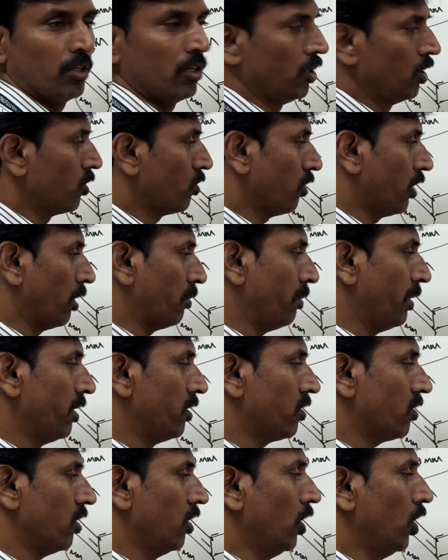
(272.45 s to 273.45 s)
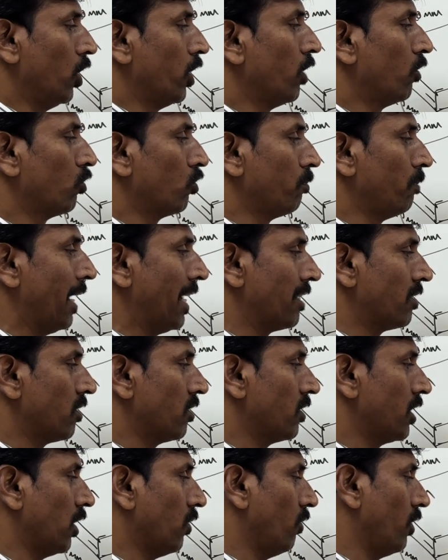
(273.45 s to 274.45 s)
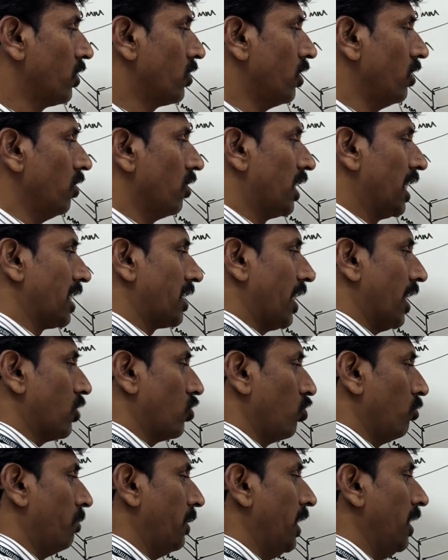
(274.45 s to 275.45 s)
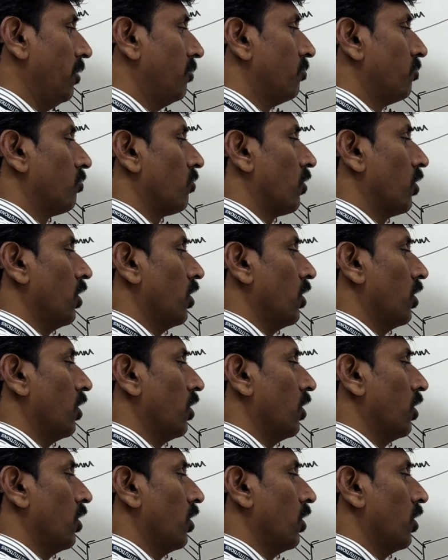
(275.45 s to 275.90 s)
So that means now to balance this equation, this has to be